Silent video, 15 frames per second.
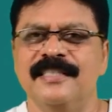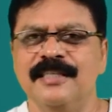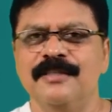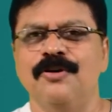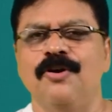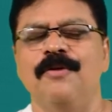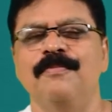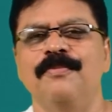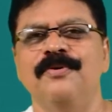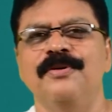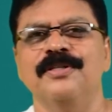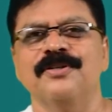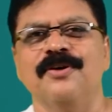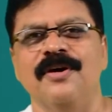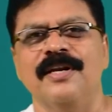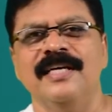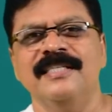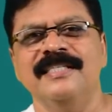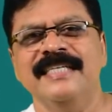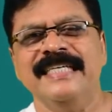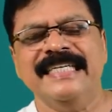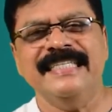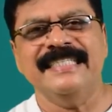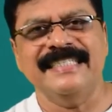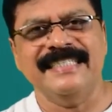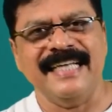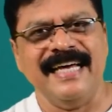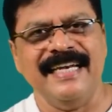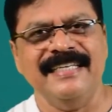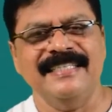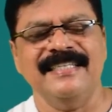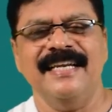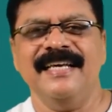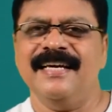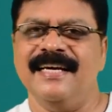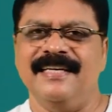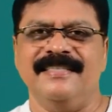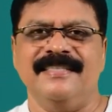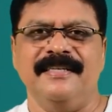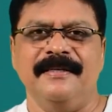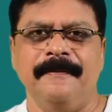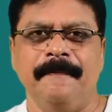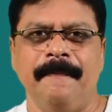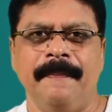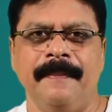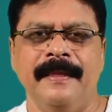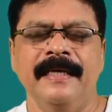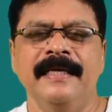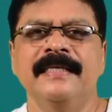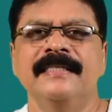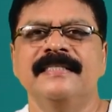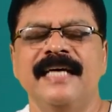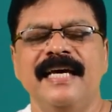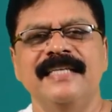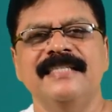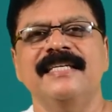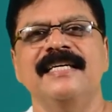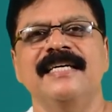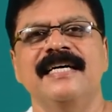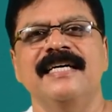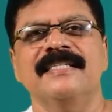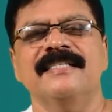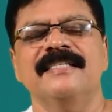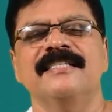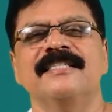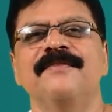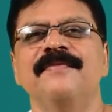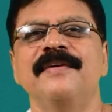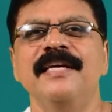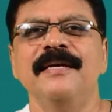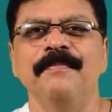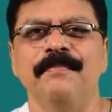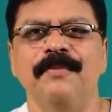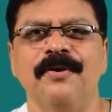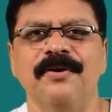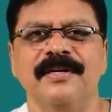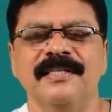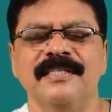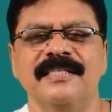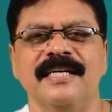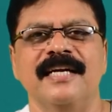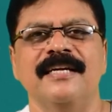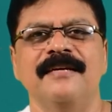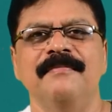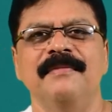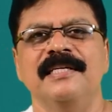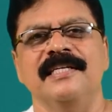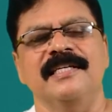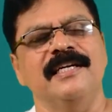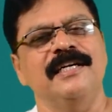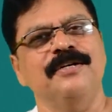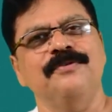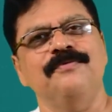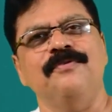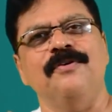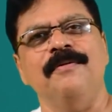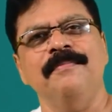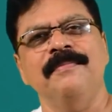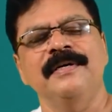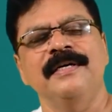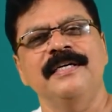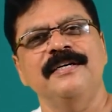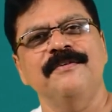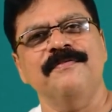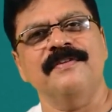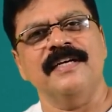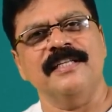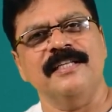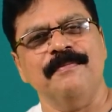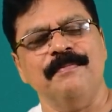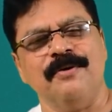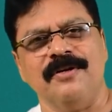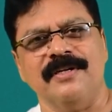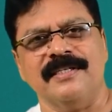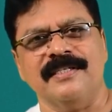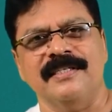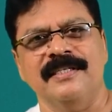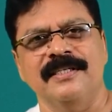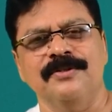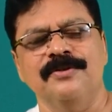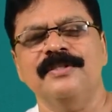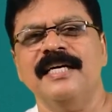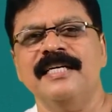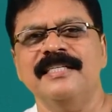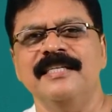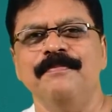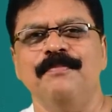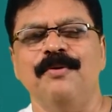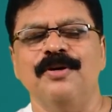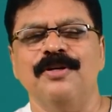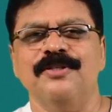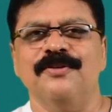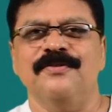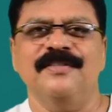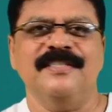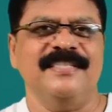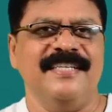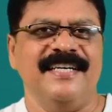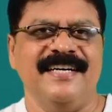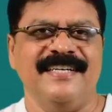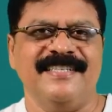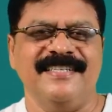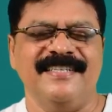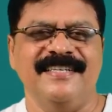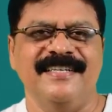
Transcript: This compound is called as salicylic acid. Salicylic acid is a very important starting material to form different other products. So, that is the importance of this reaction.